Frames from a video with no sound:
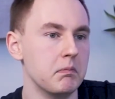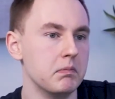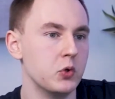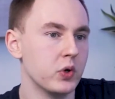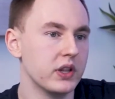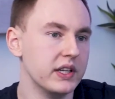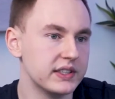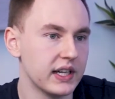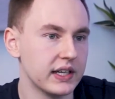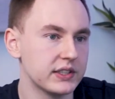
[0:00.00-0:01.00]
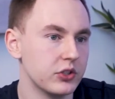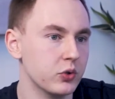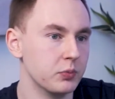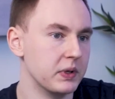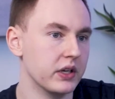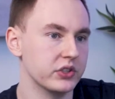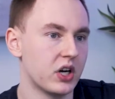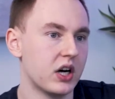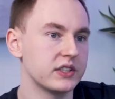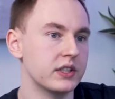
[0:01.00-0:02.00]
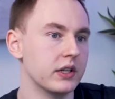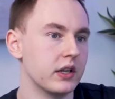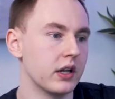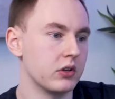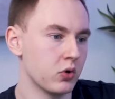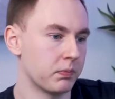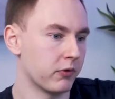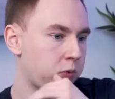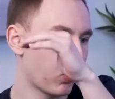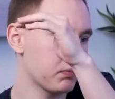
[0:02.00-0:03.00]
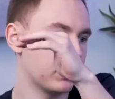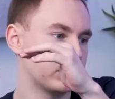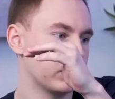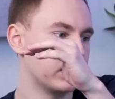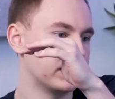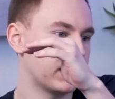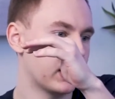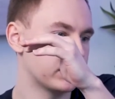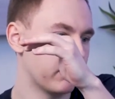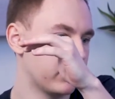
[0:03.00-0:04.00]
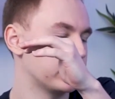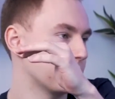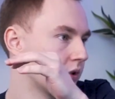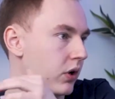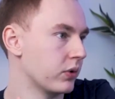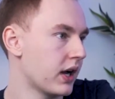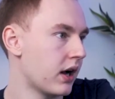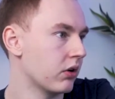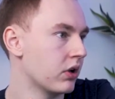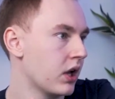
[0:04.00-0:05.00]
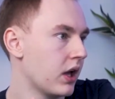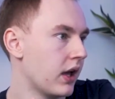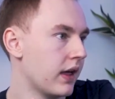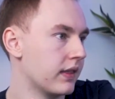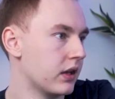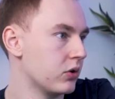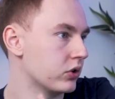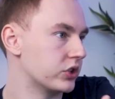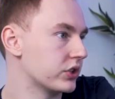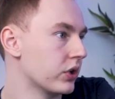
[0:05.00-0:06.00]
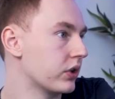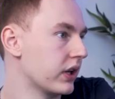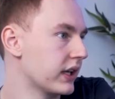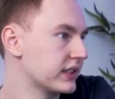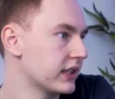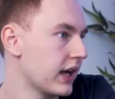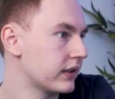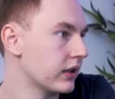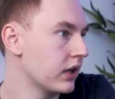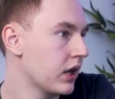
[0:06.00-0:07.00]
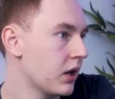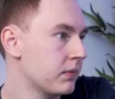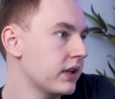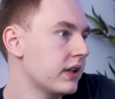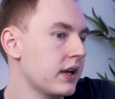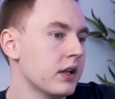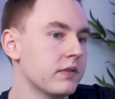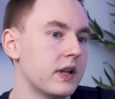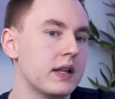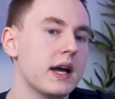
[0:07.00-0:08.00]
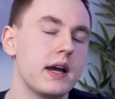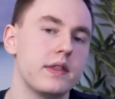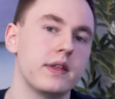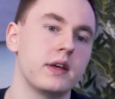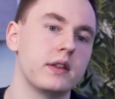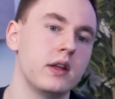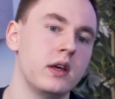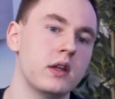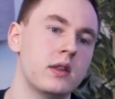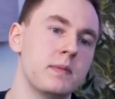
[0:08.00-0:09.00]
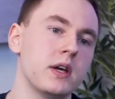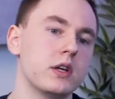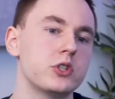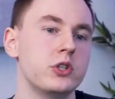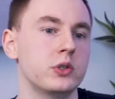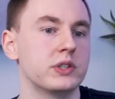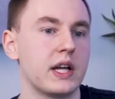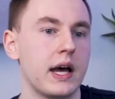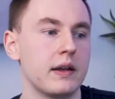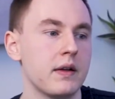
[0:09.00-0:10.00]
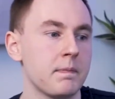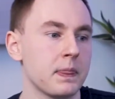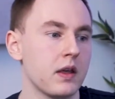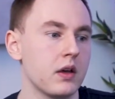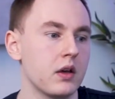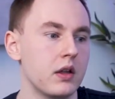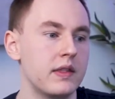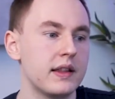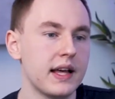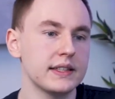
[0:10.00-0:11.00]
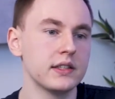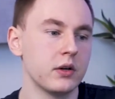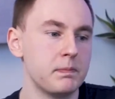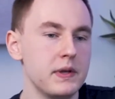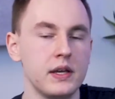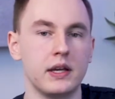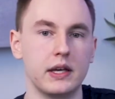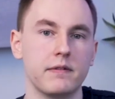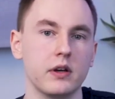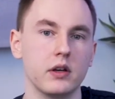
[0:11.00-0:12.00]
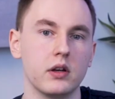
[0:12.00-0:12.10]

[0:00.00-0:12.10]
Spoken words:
doing these tests and you would be exhausted, and then your performance on these tests obviously would go down, and then you're just not going to get selected. But at the end of the day, I think the big issue is that the tests that are being given,